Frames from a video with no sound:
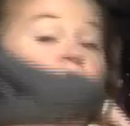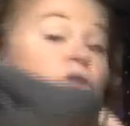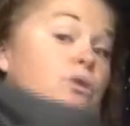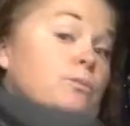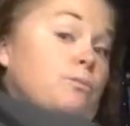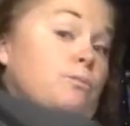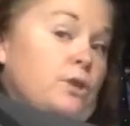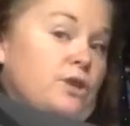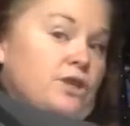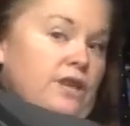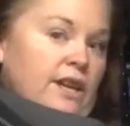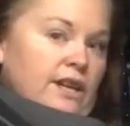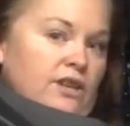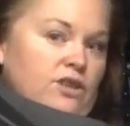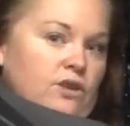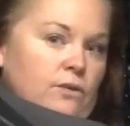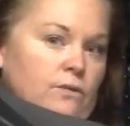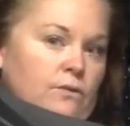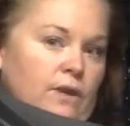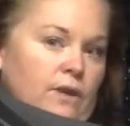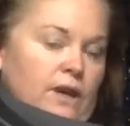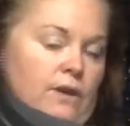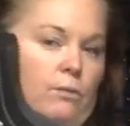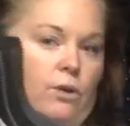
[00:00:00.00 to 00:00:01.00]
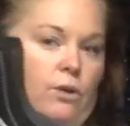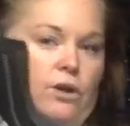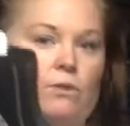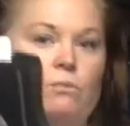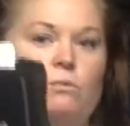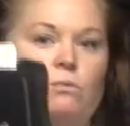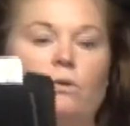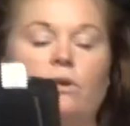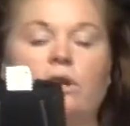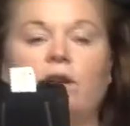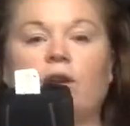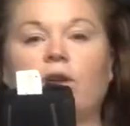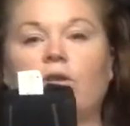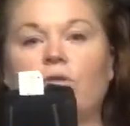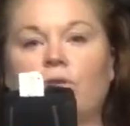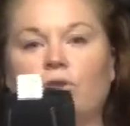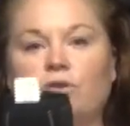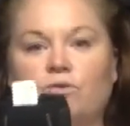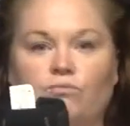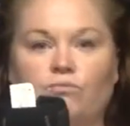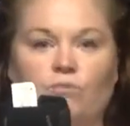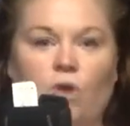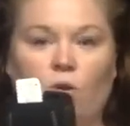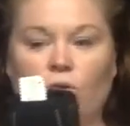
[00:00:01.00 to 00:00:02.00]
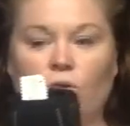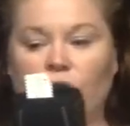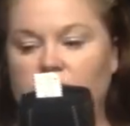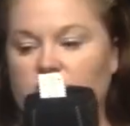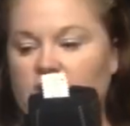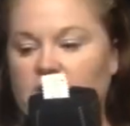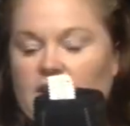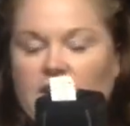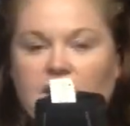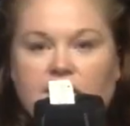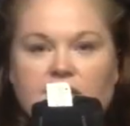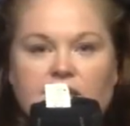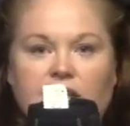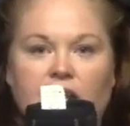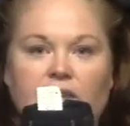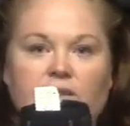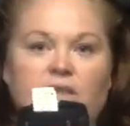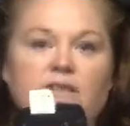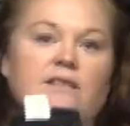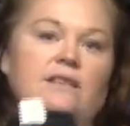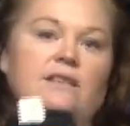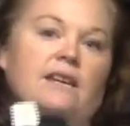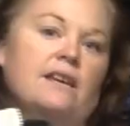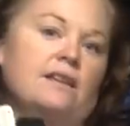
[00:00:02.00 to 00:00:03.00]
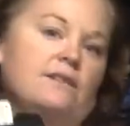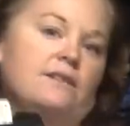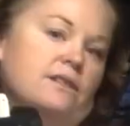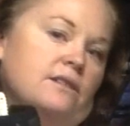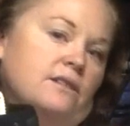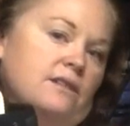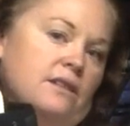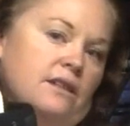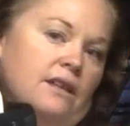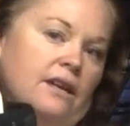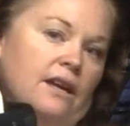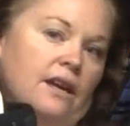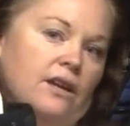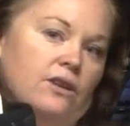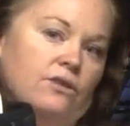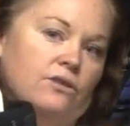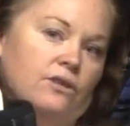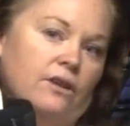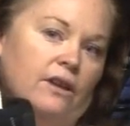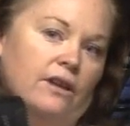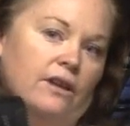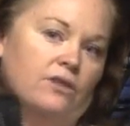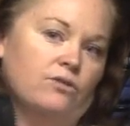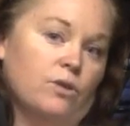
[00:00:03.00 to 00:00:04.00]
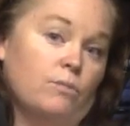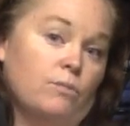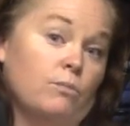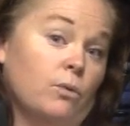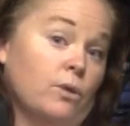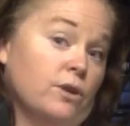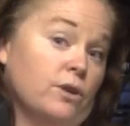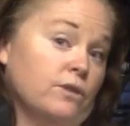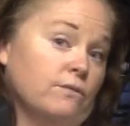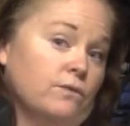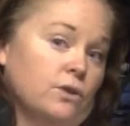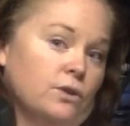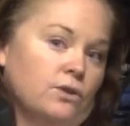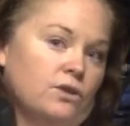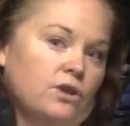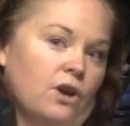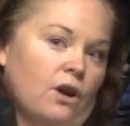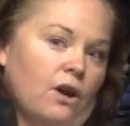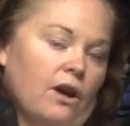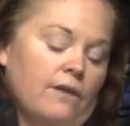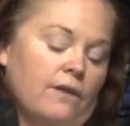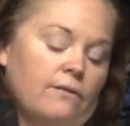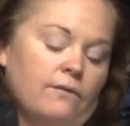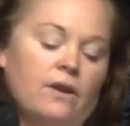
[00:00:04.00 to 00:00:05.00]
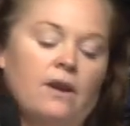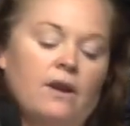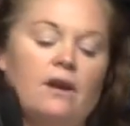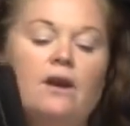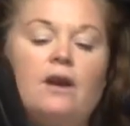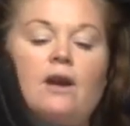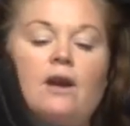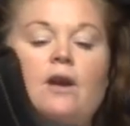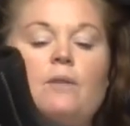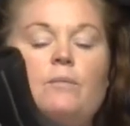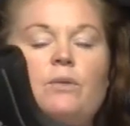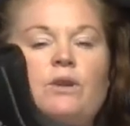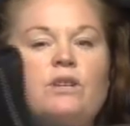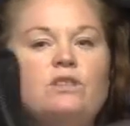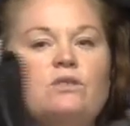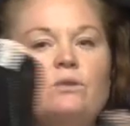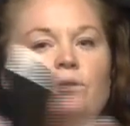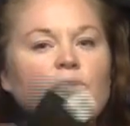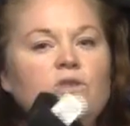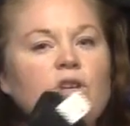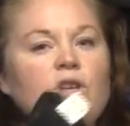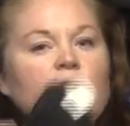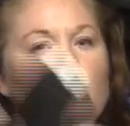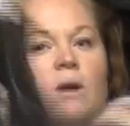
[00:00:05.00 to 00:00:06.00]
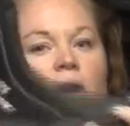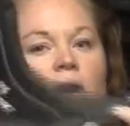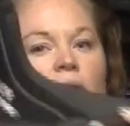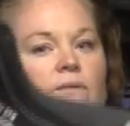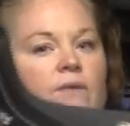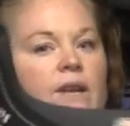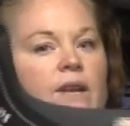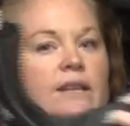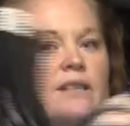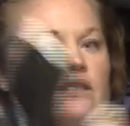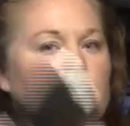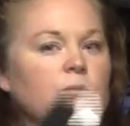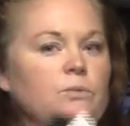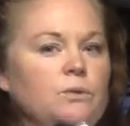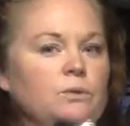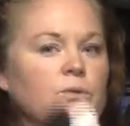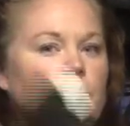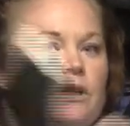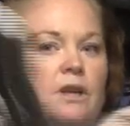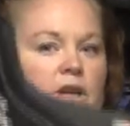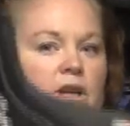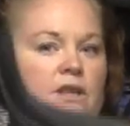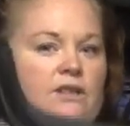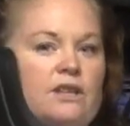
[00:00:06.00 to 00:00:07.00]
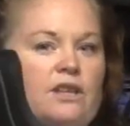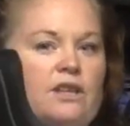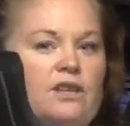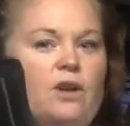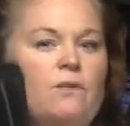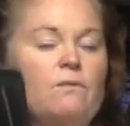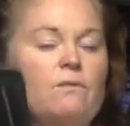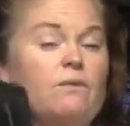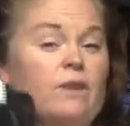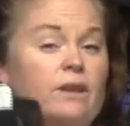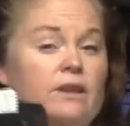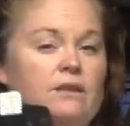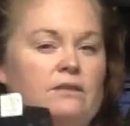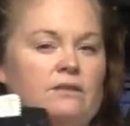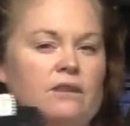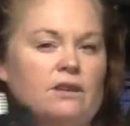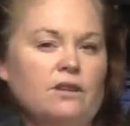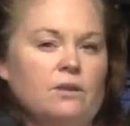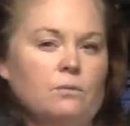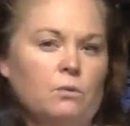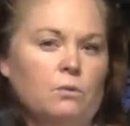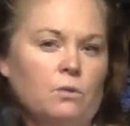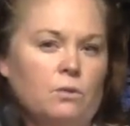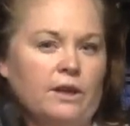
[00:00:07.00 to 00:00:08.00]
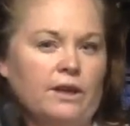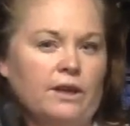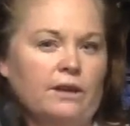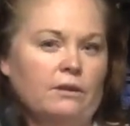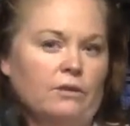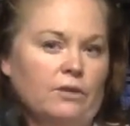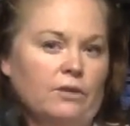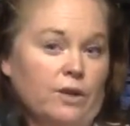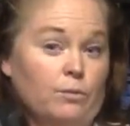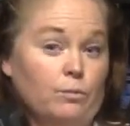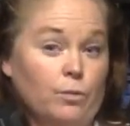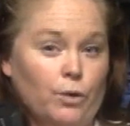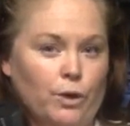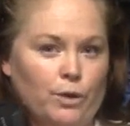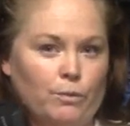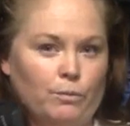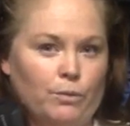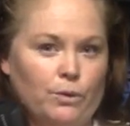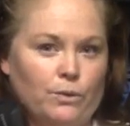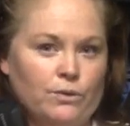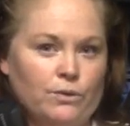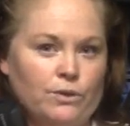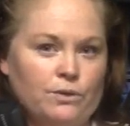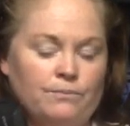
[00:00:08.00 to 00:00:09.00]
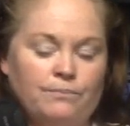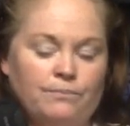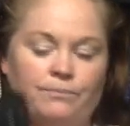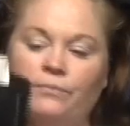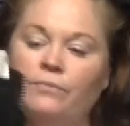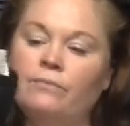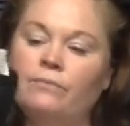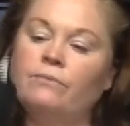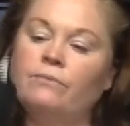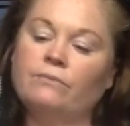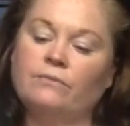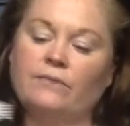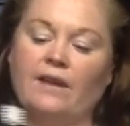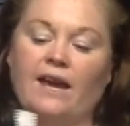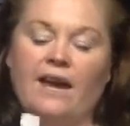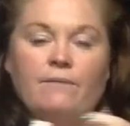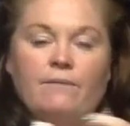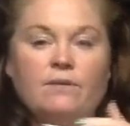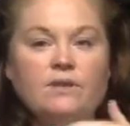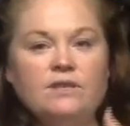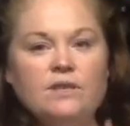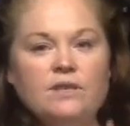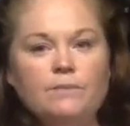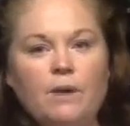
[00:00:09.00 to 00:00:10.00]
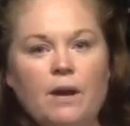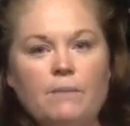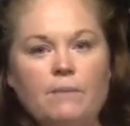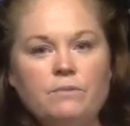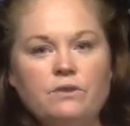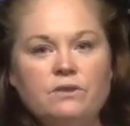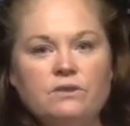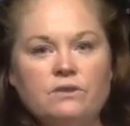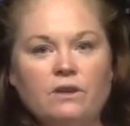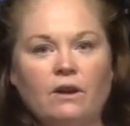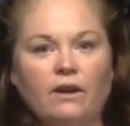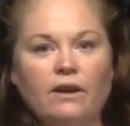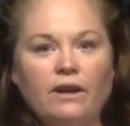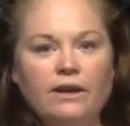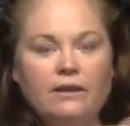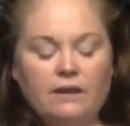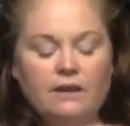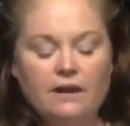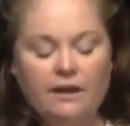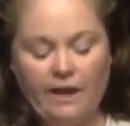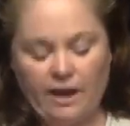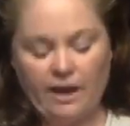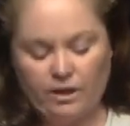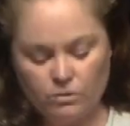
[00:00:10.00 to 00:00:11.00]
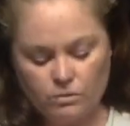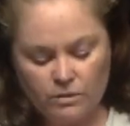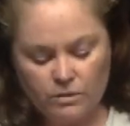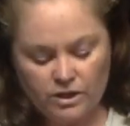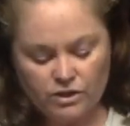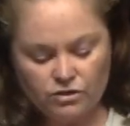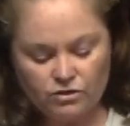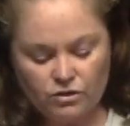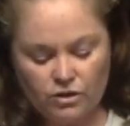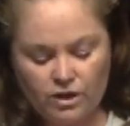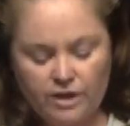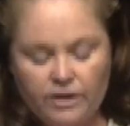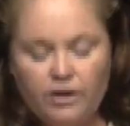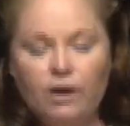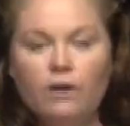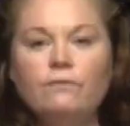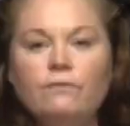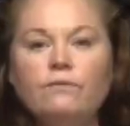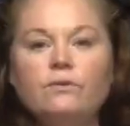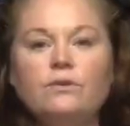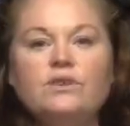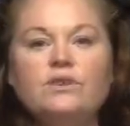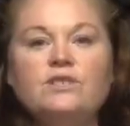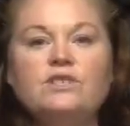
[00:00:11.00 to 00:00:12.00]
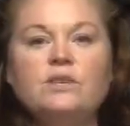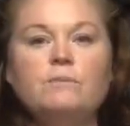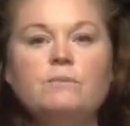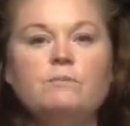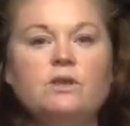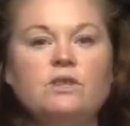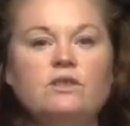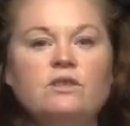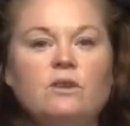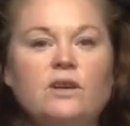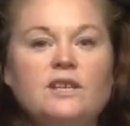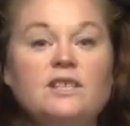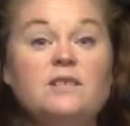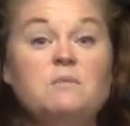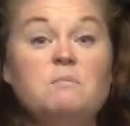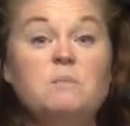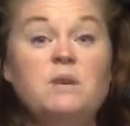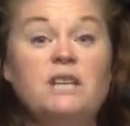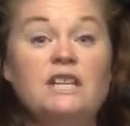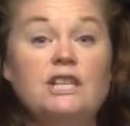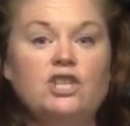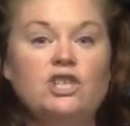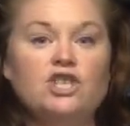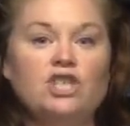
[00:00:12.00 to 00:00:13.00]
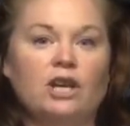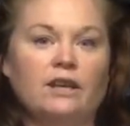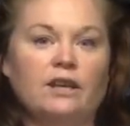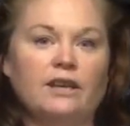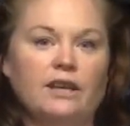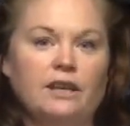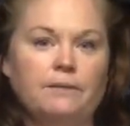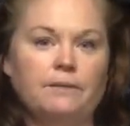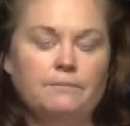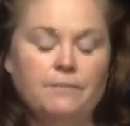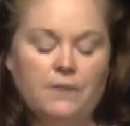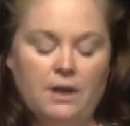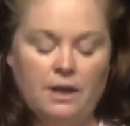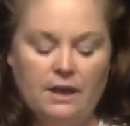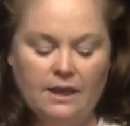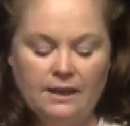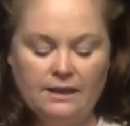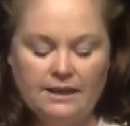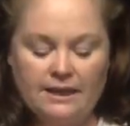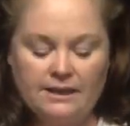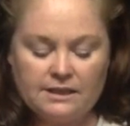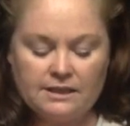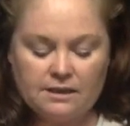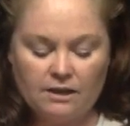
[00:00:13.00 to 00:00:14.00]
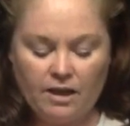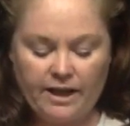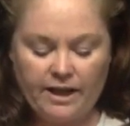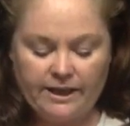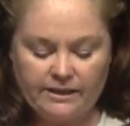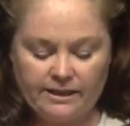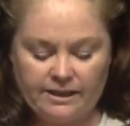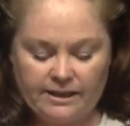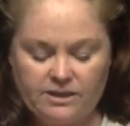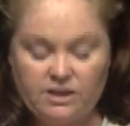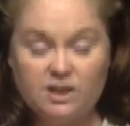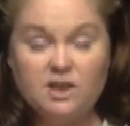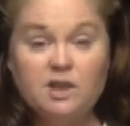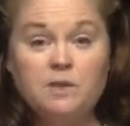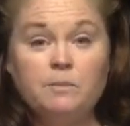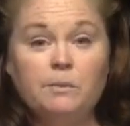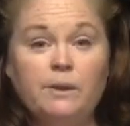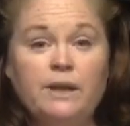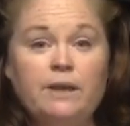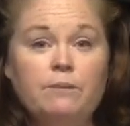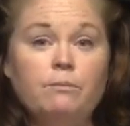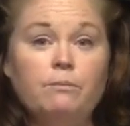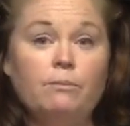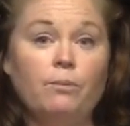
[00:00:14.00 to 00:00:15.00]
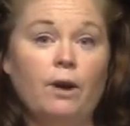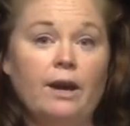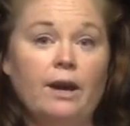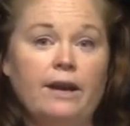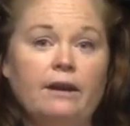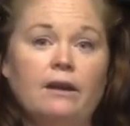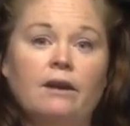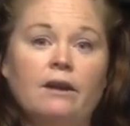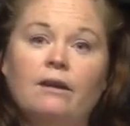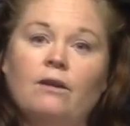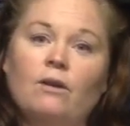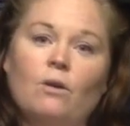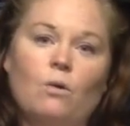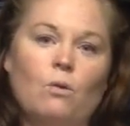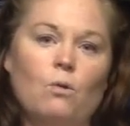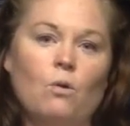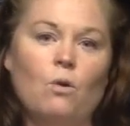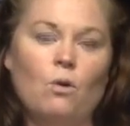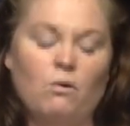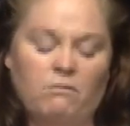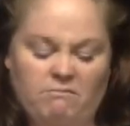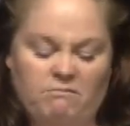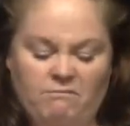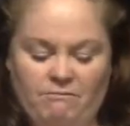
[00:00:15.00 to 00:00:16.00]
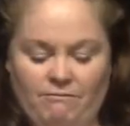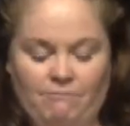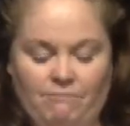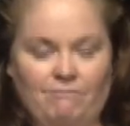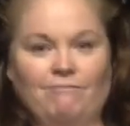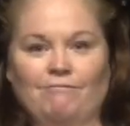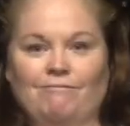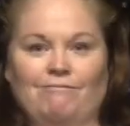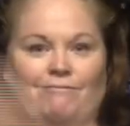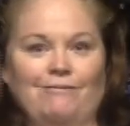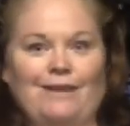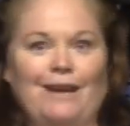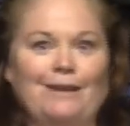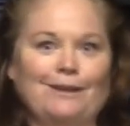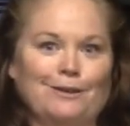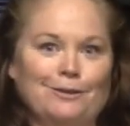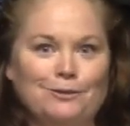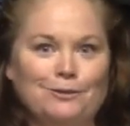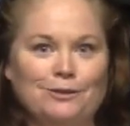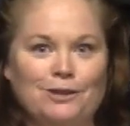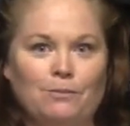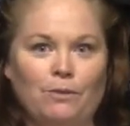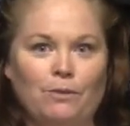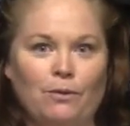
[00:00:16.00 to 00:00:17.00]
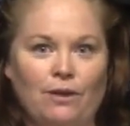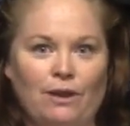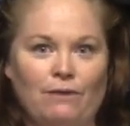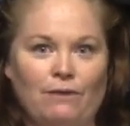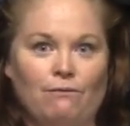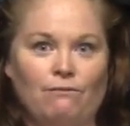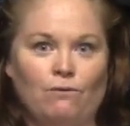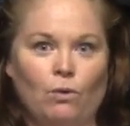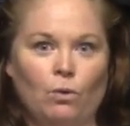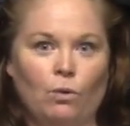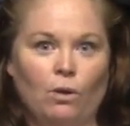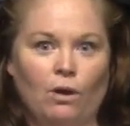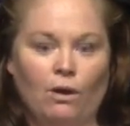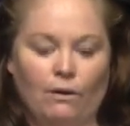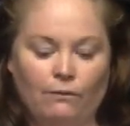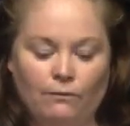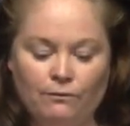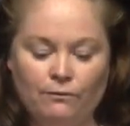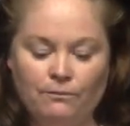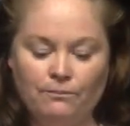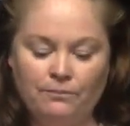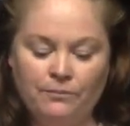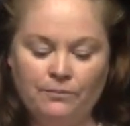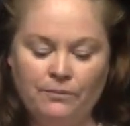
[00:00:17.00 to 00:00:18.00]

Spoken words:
to protect your feet when you're walking across rocks, getting down the stairs into the entry point of your dive, but it's also quite flexible, so you don't feel as though you're walking along in work boots. They have a zip up the side, and always try and go for a zip that's nice and big and chunky, less likely to split, break, or that little zipper thing fall off.